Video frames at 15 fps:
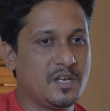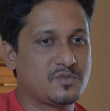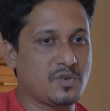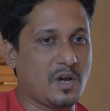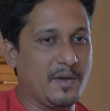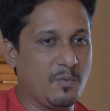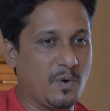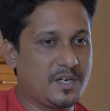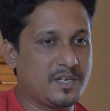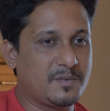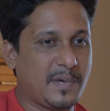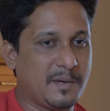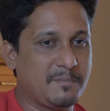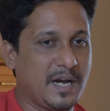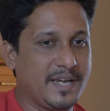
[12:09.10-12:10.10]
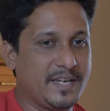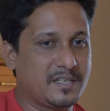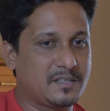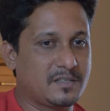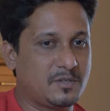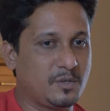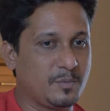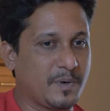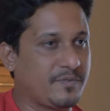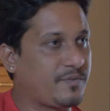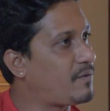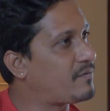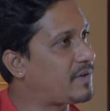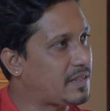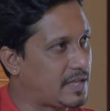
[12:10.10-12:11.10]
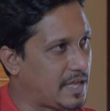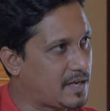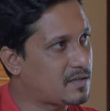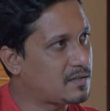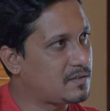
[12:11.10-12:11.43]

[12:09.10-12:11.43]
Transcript: So I wanted my bike to perform well there.